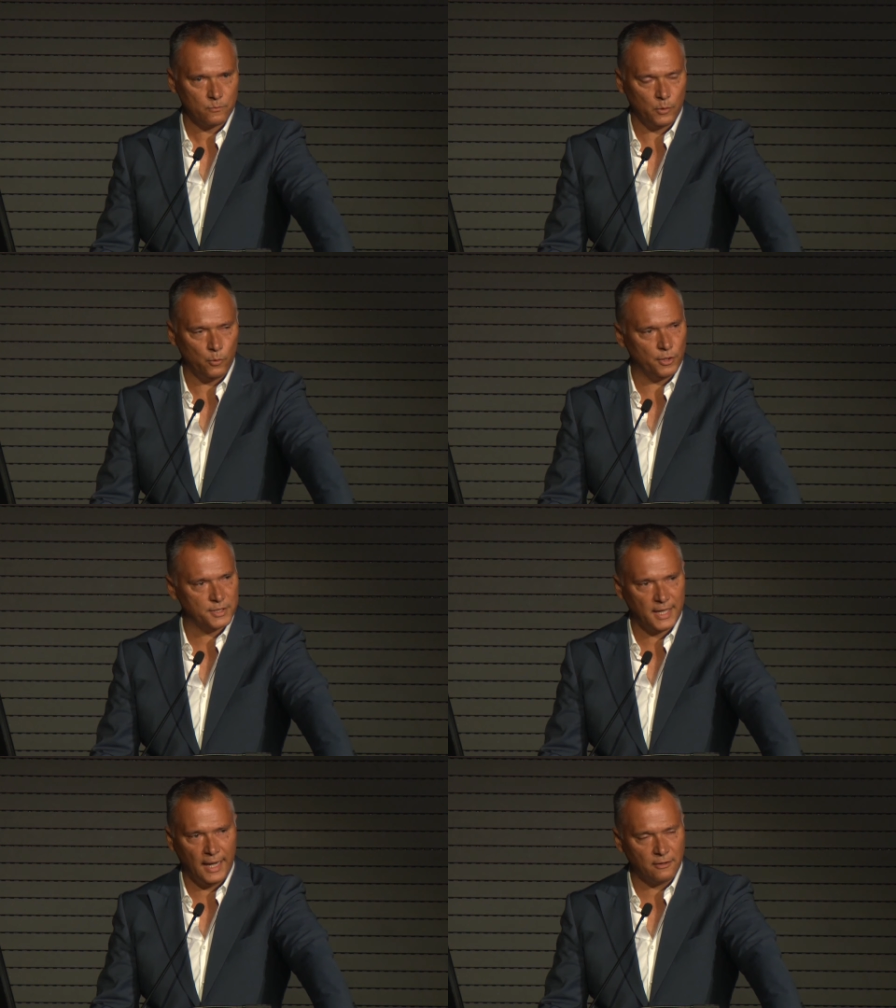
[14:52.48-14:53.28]
We
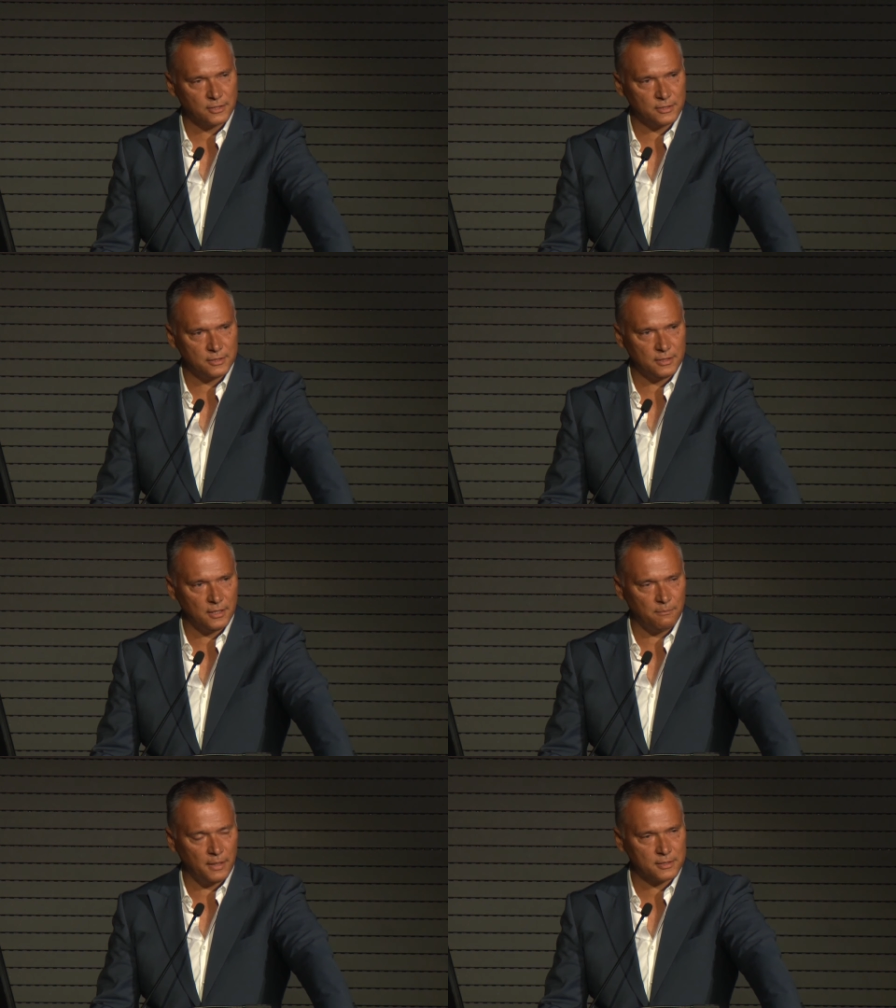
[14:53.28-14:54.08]
weren't counted
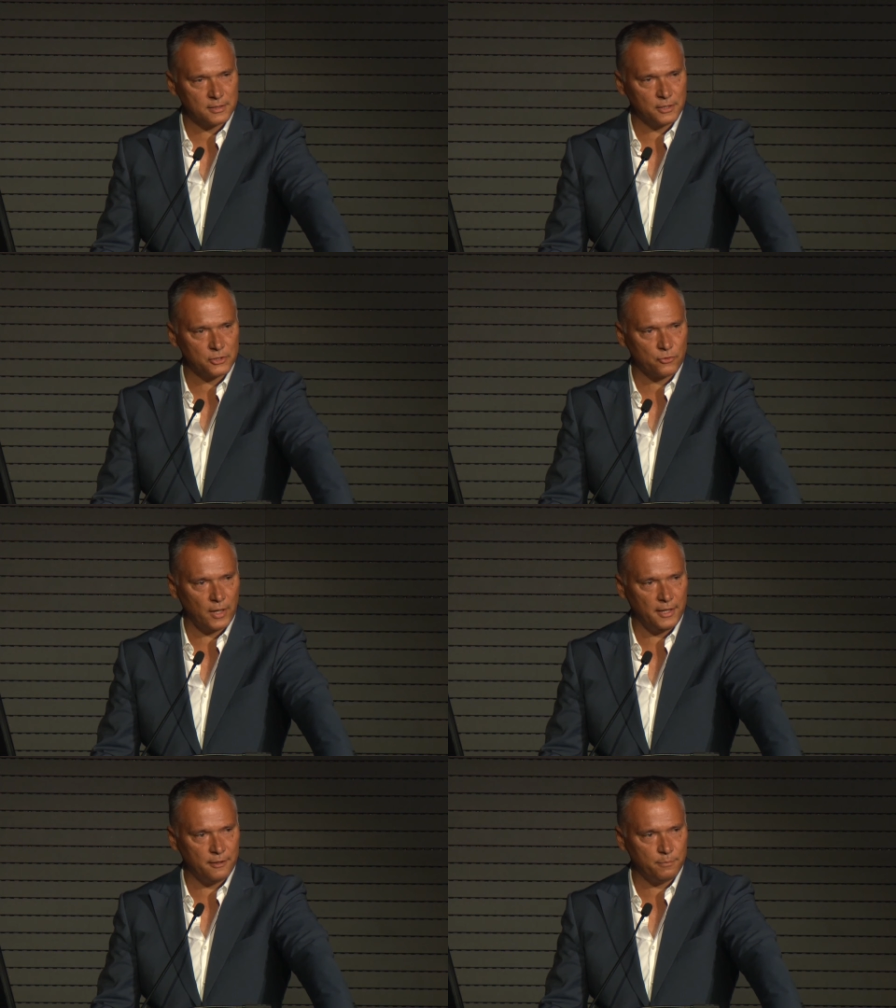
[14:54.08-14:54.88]
amongst the
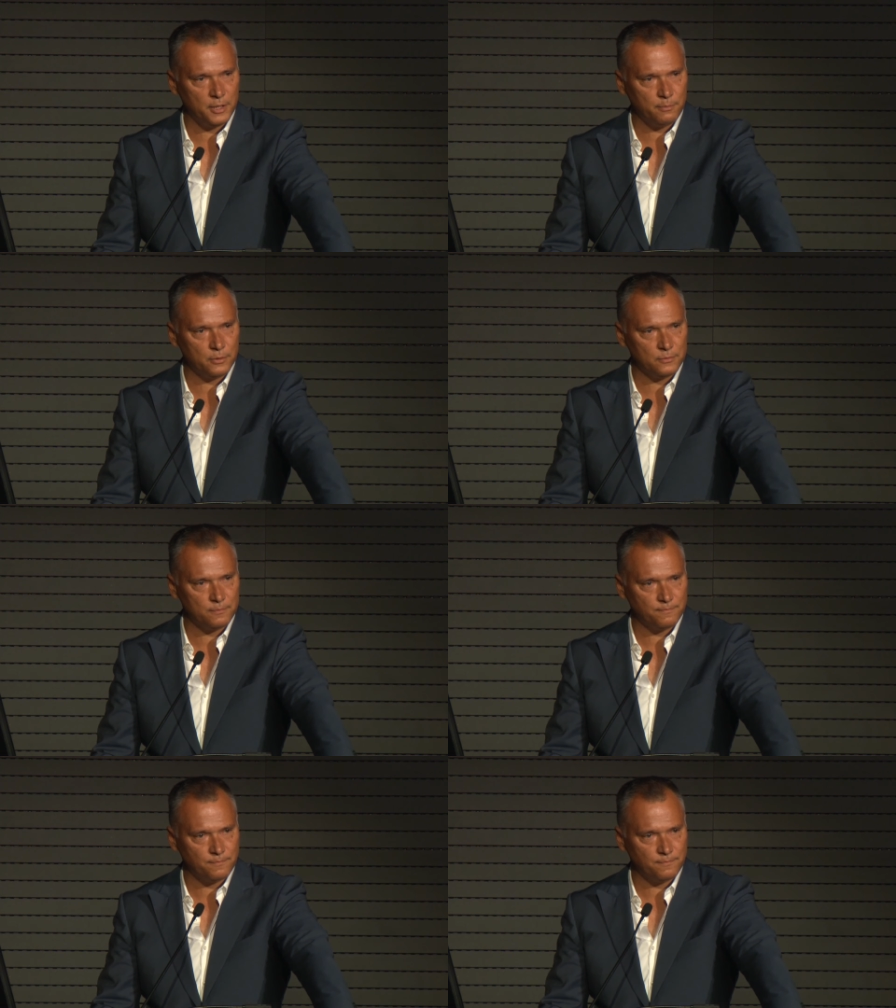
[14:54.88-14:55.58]
Australian people.